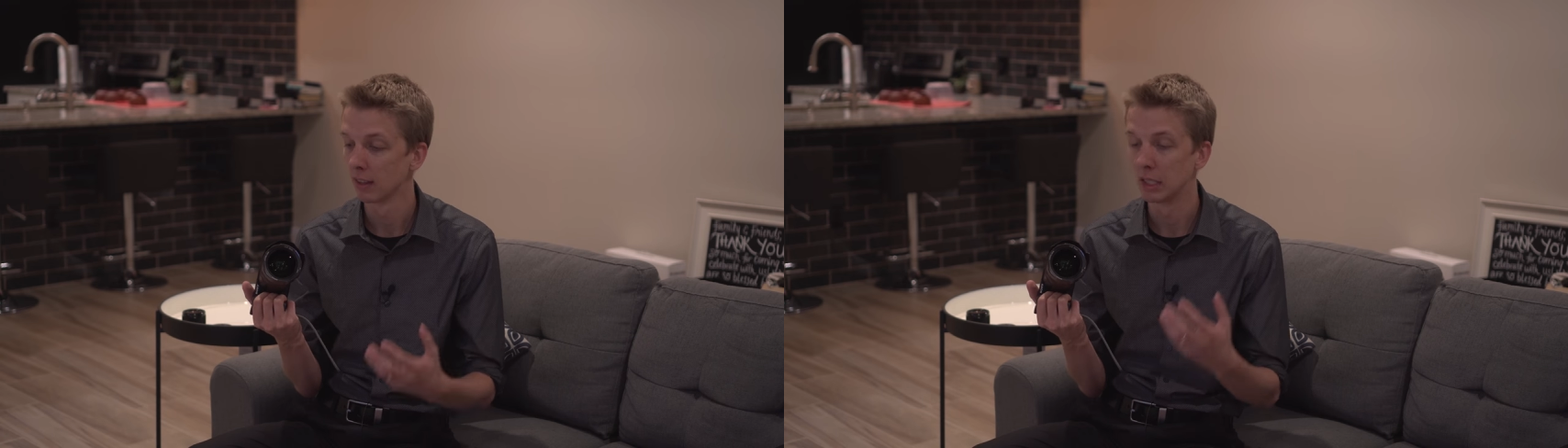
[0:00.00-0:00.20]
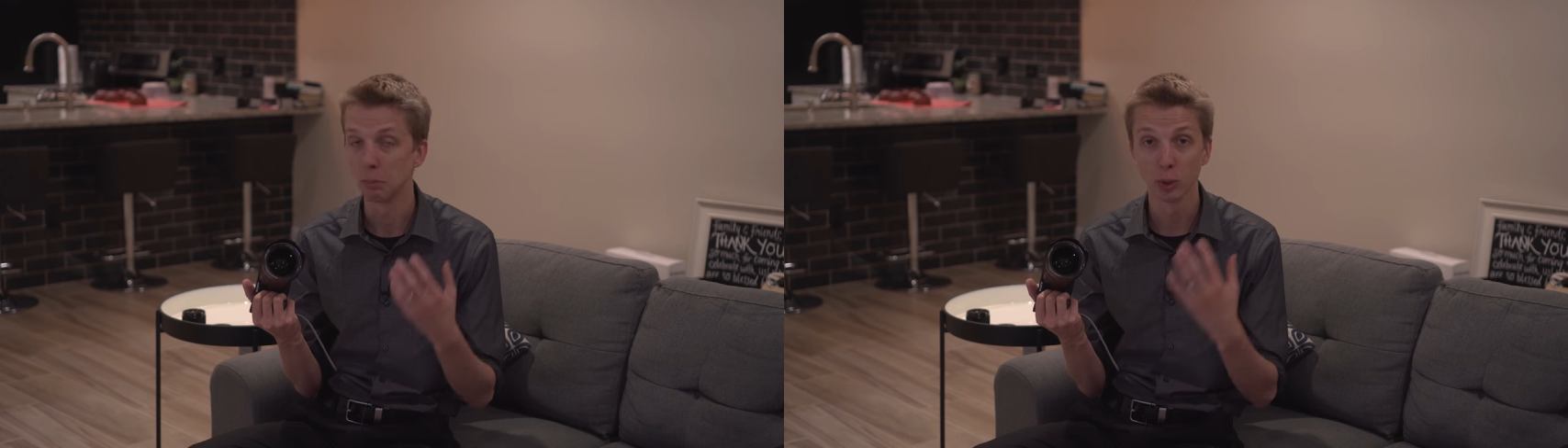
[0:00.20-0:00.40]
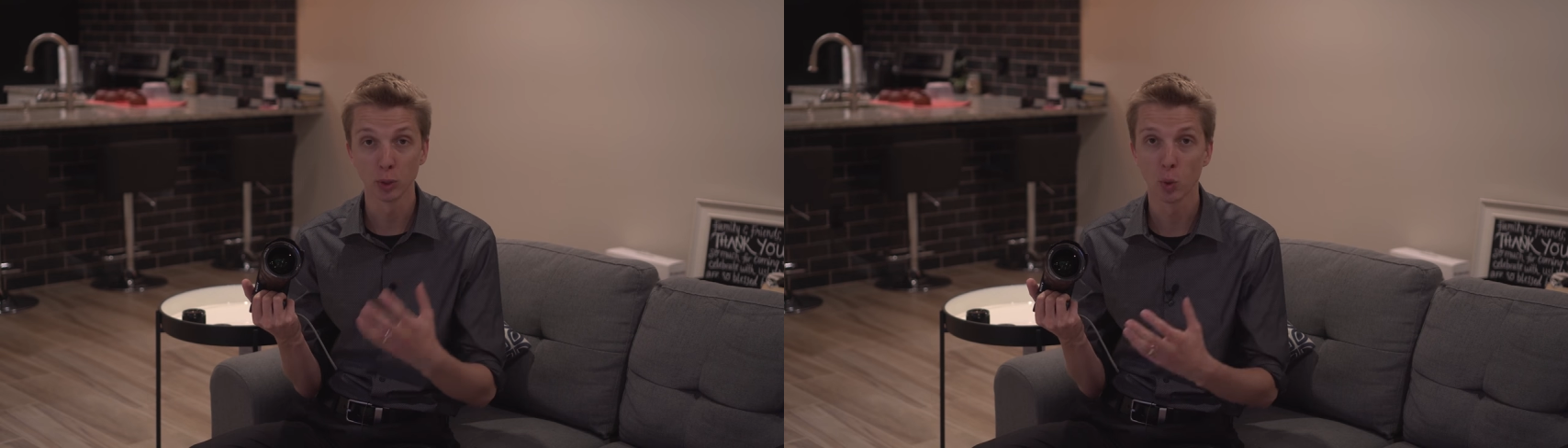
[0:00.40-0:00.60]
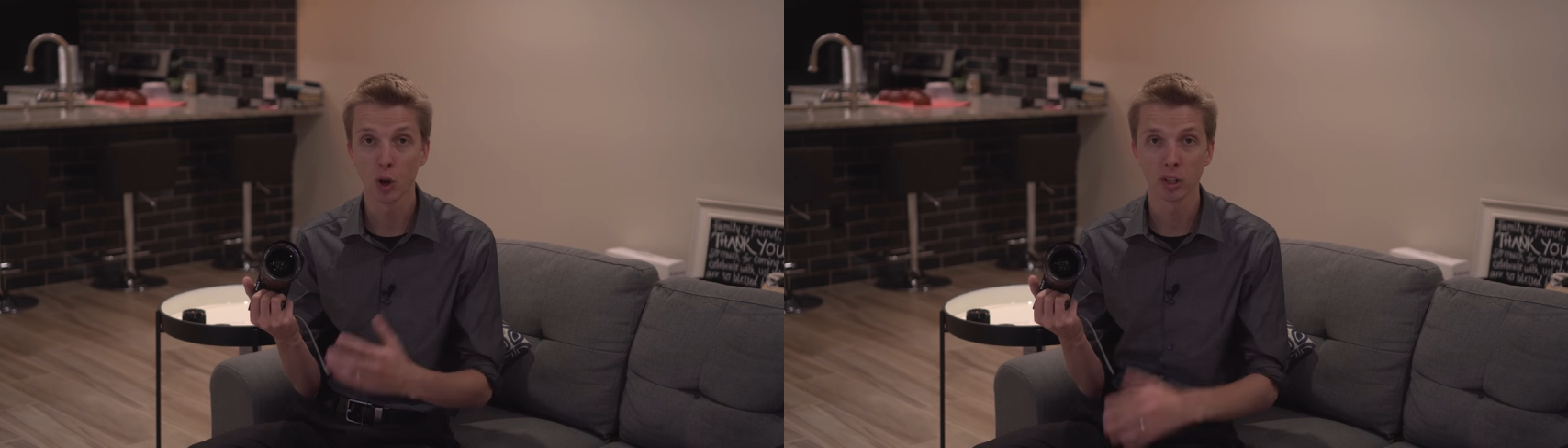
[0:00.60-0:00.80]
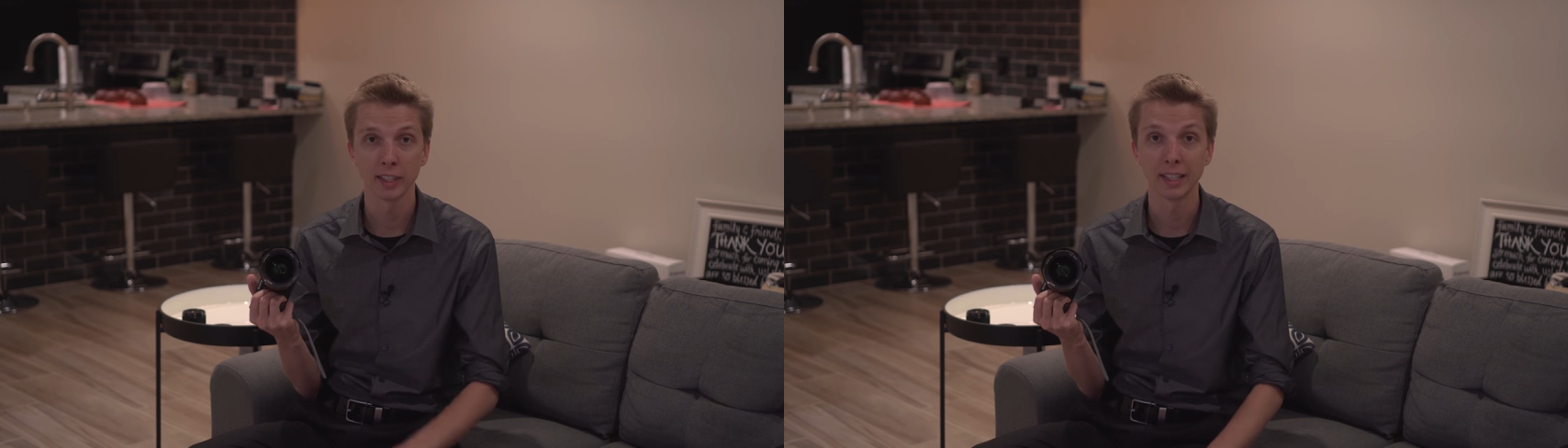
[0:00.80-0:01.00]
The build
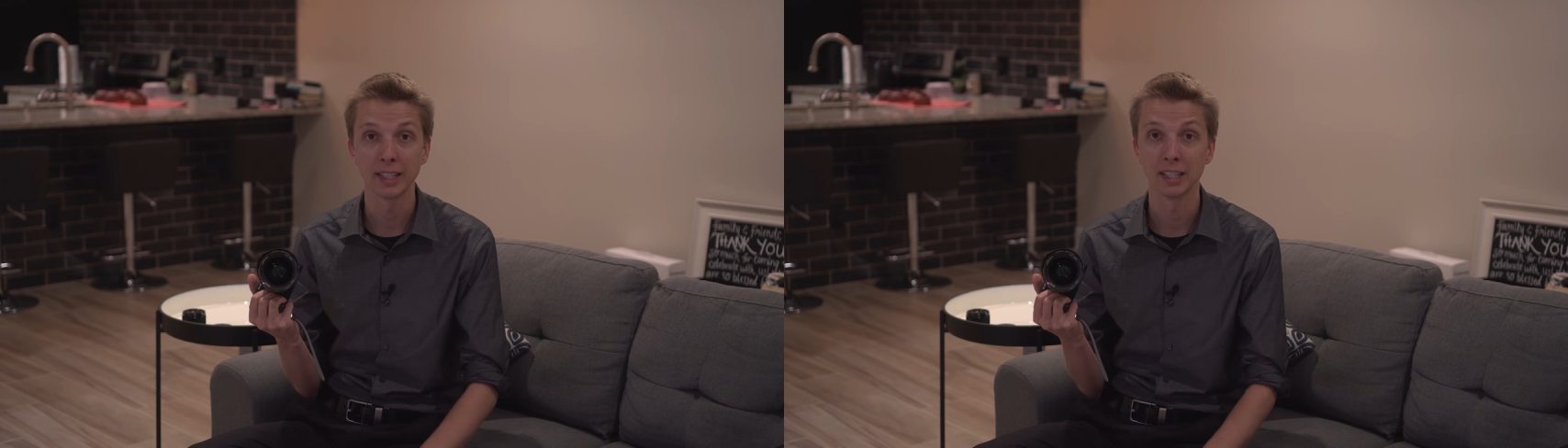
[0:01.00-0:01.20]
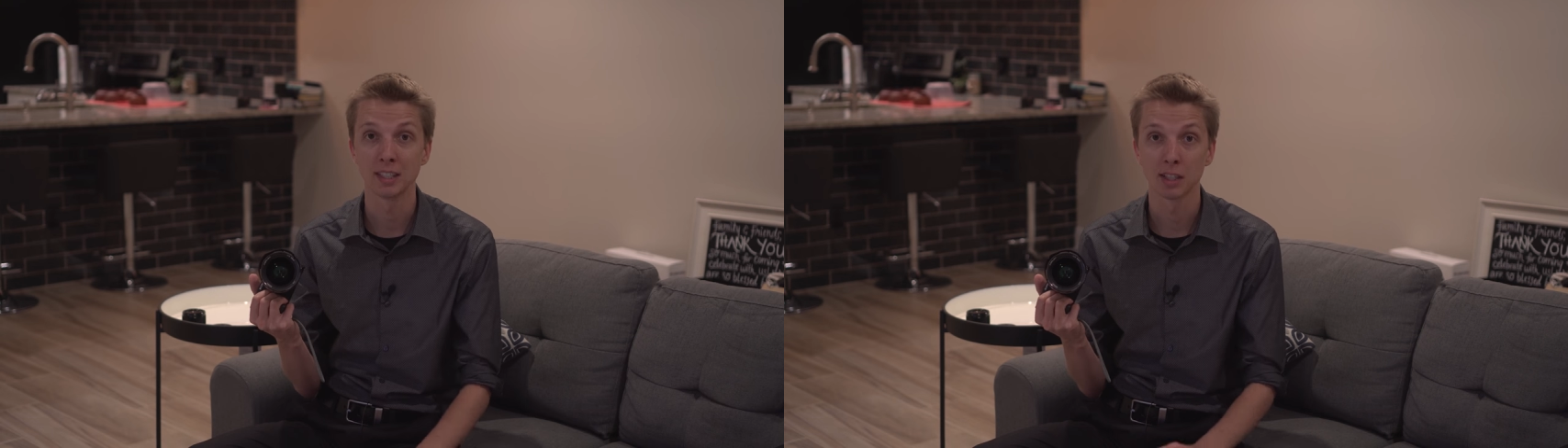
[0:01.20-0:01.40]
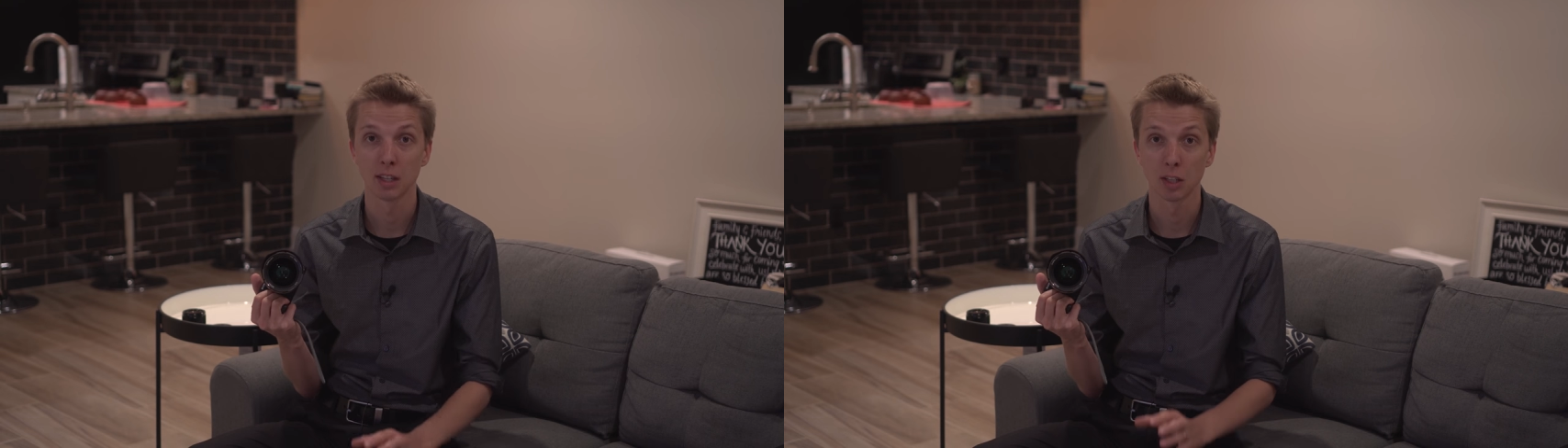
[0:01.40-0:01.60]
quality is